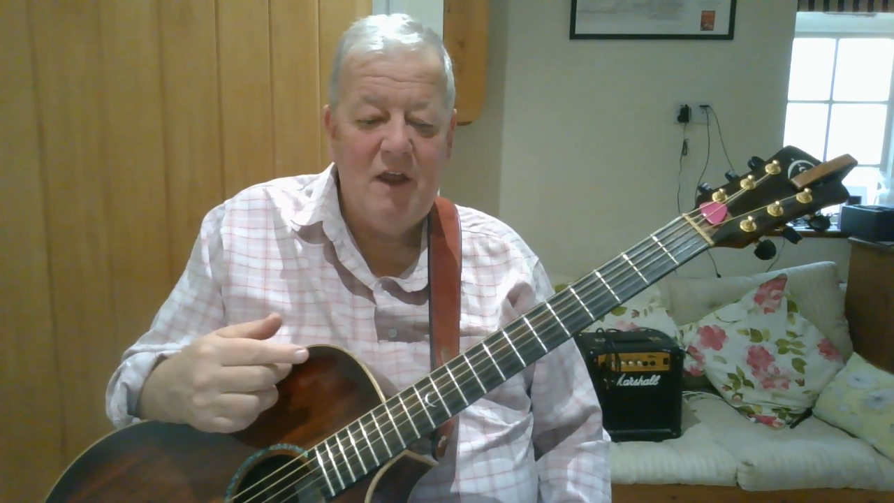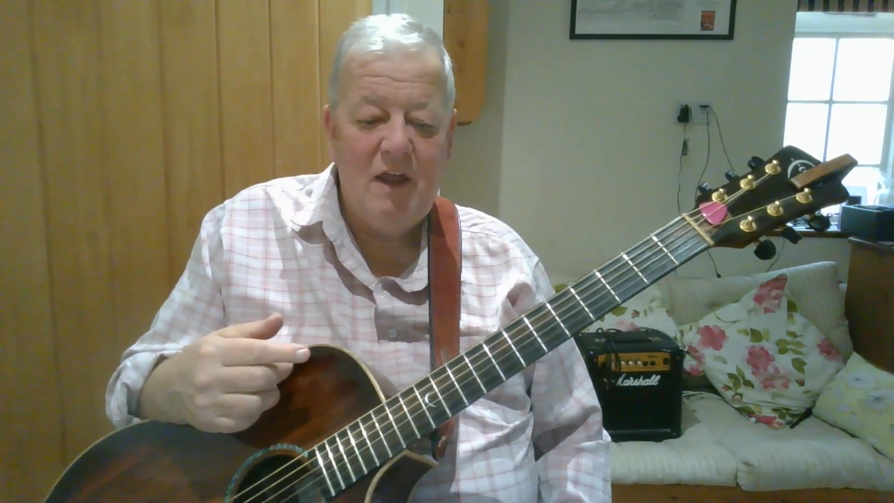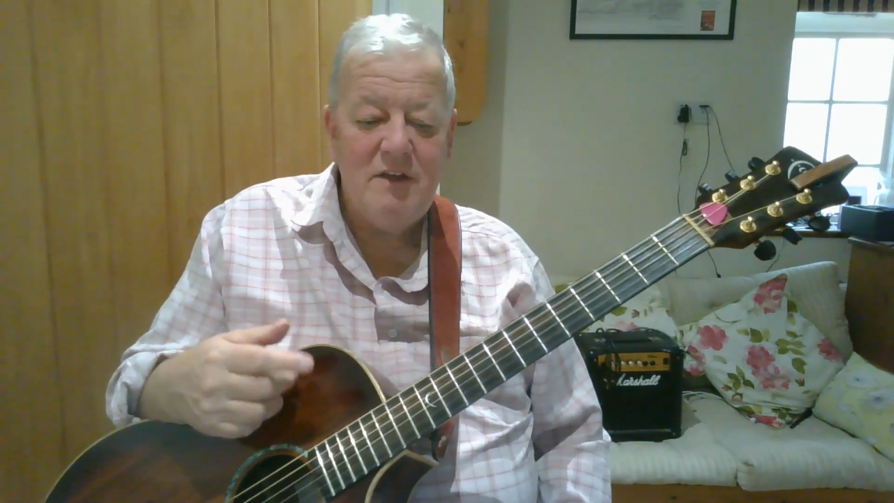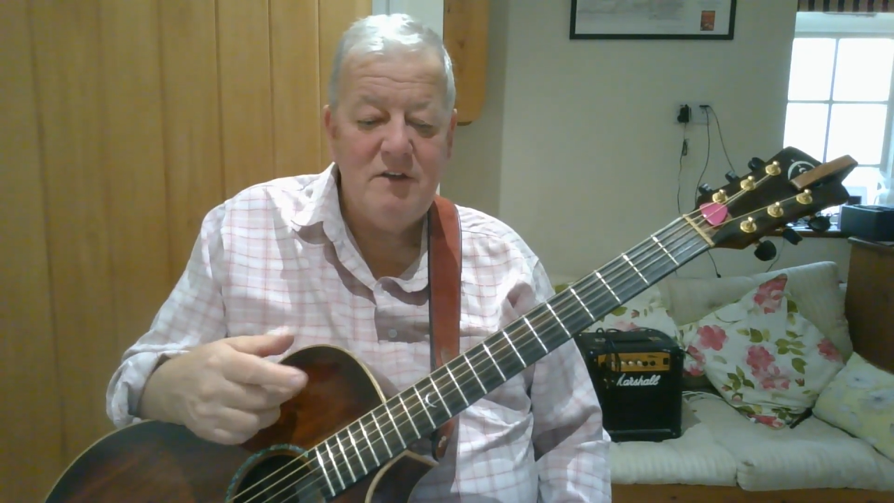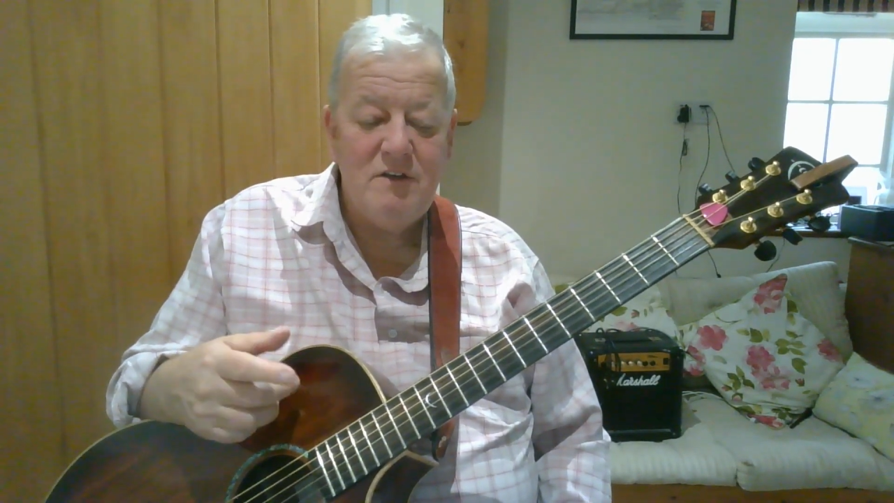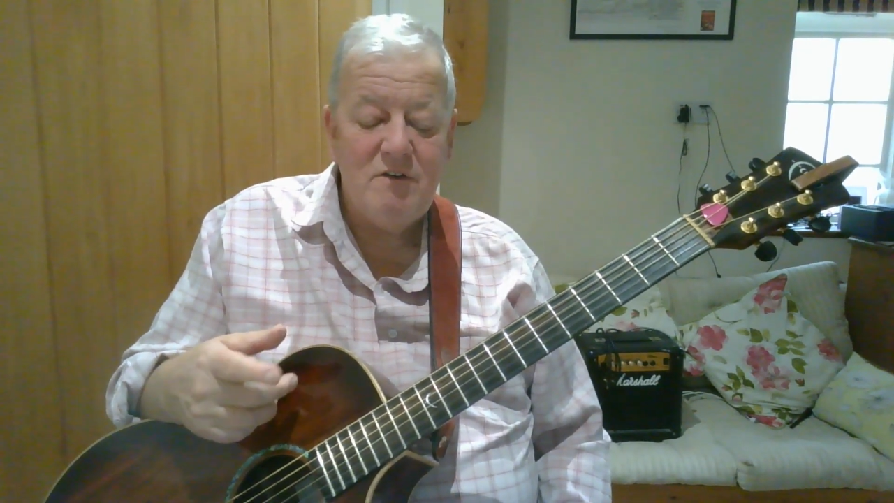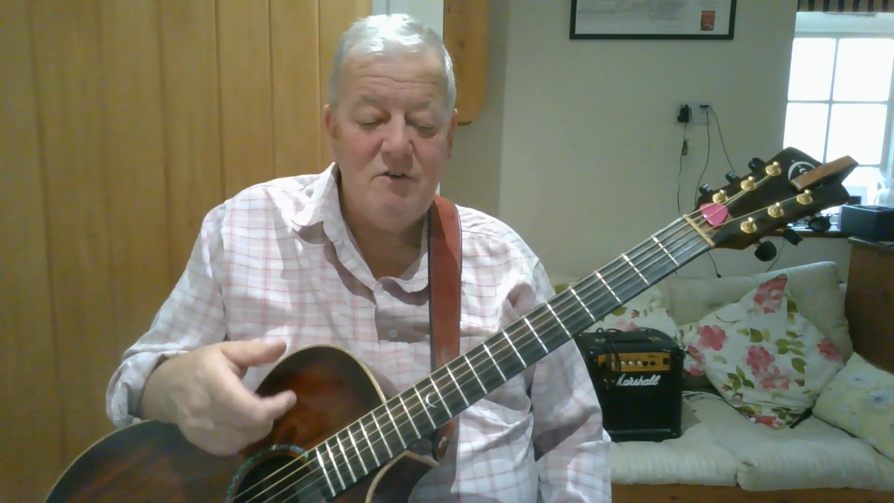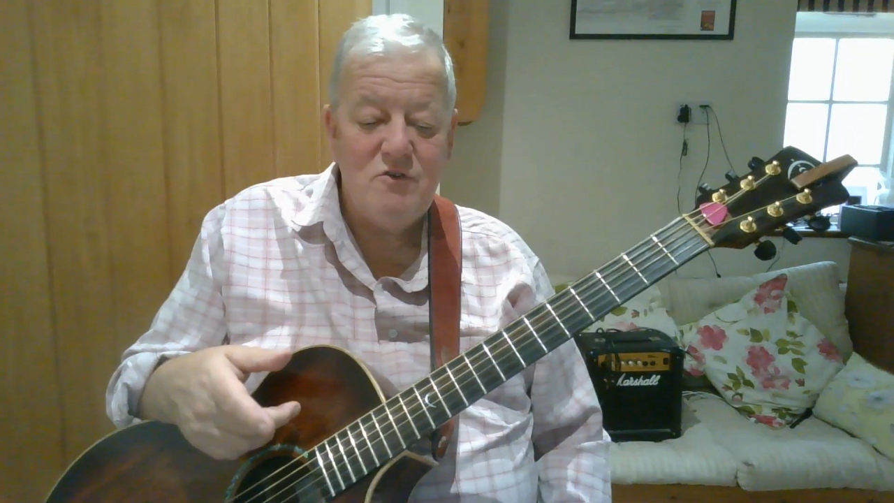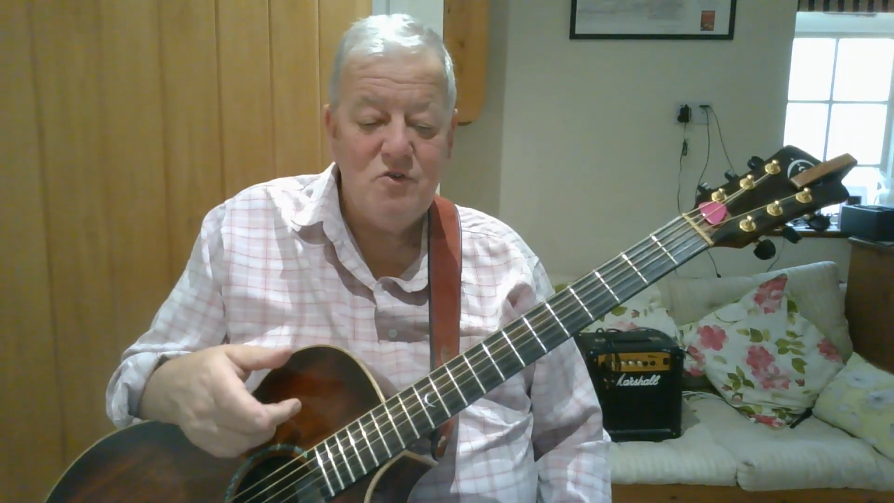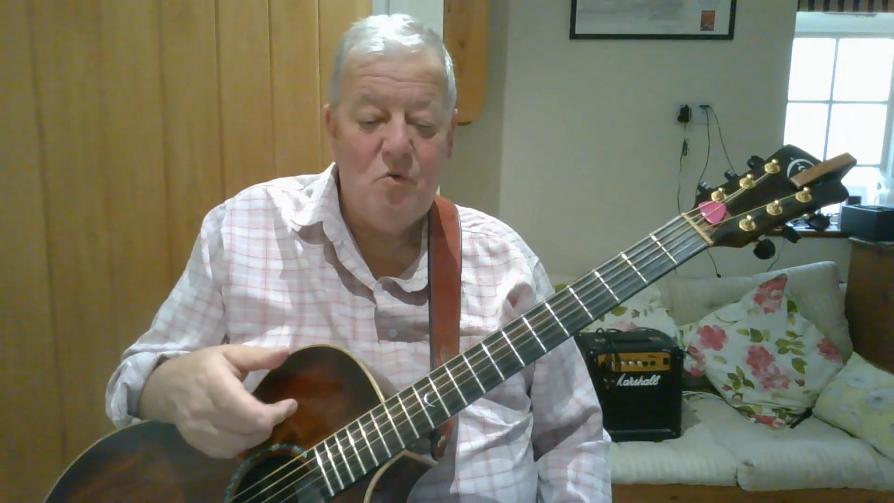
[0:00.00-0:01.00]
and
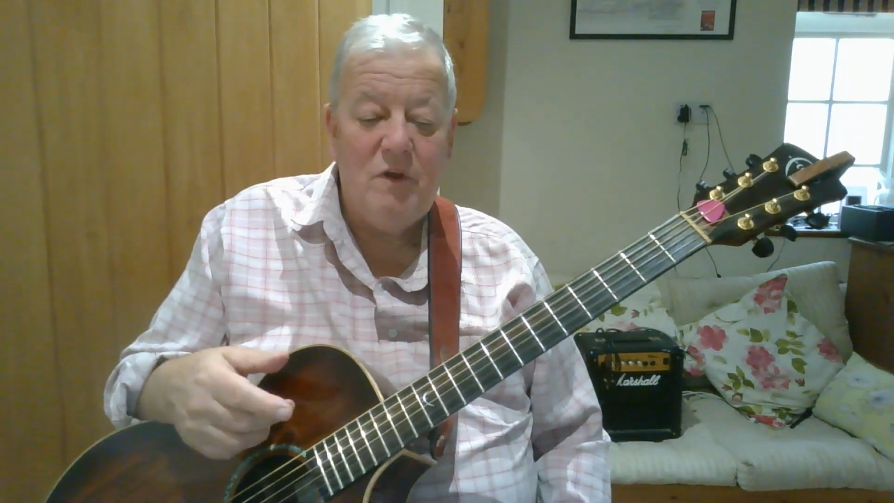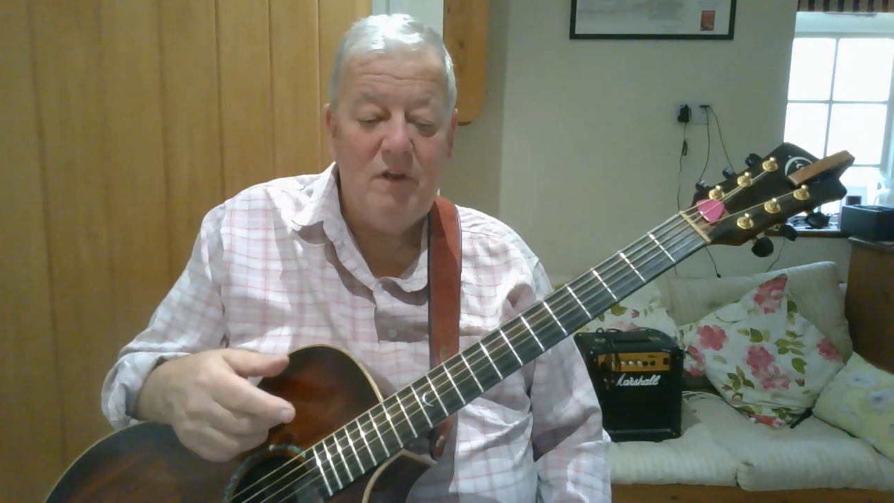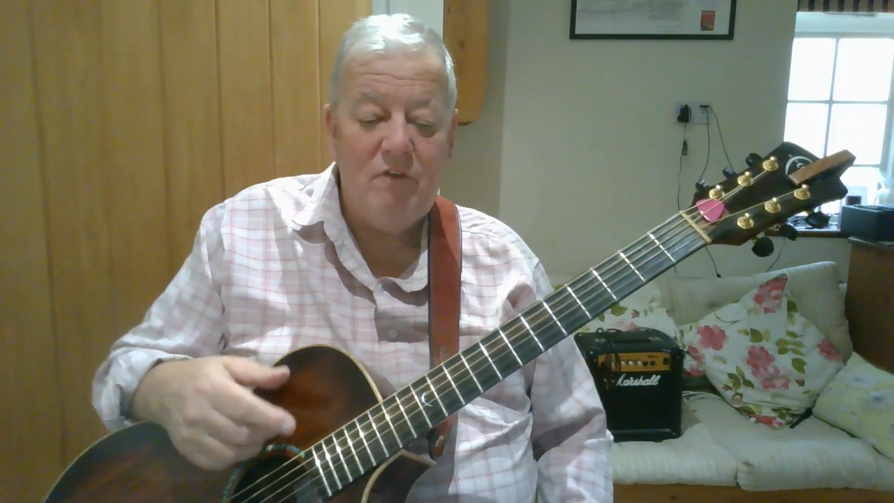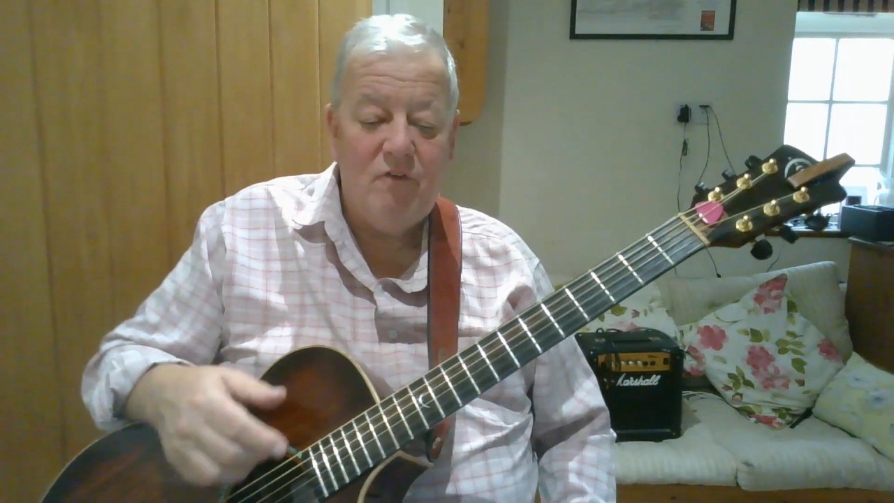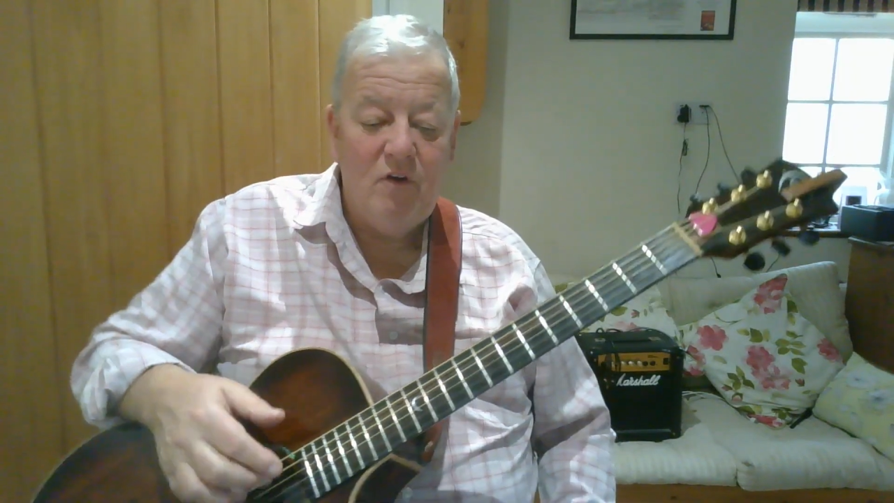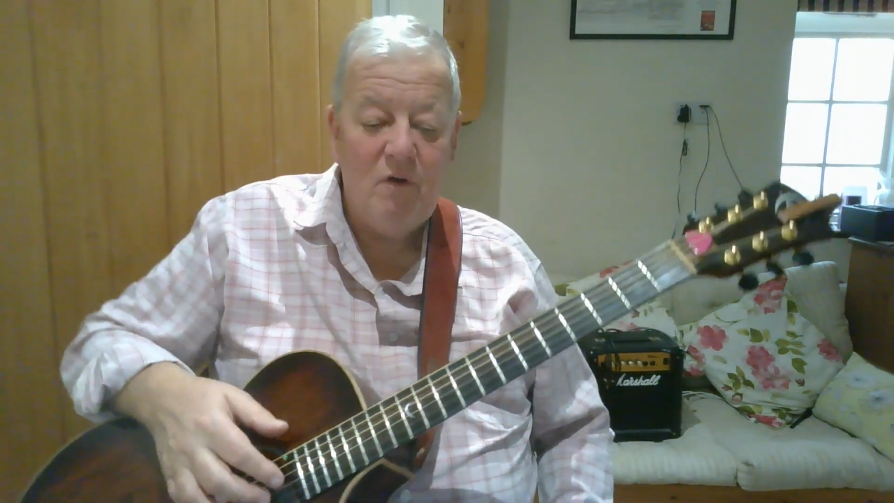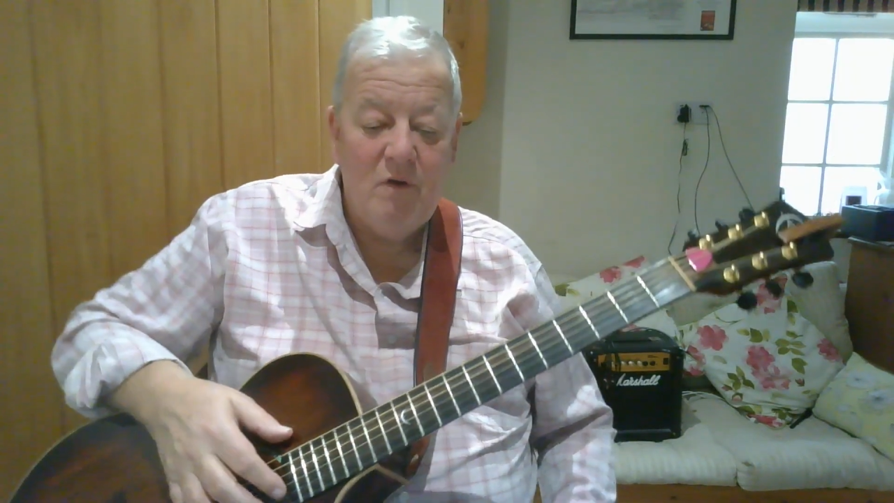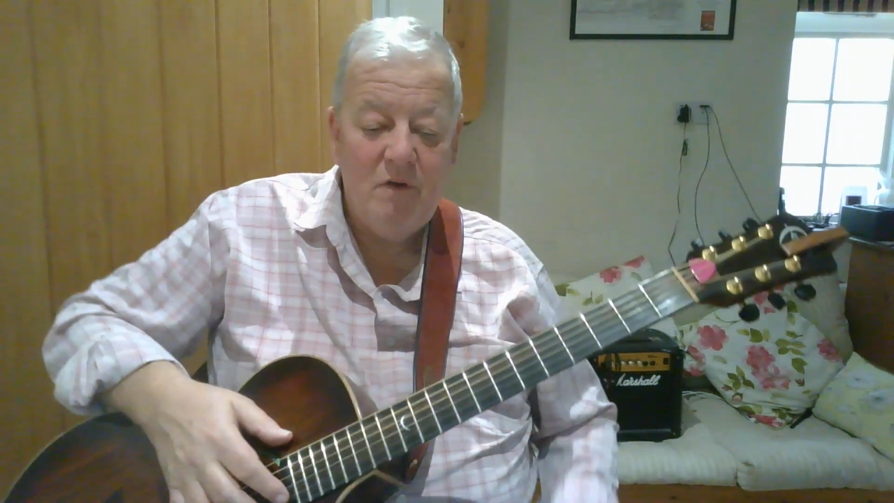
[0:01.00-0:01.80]
talk it through.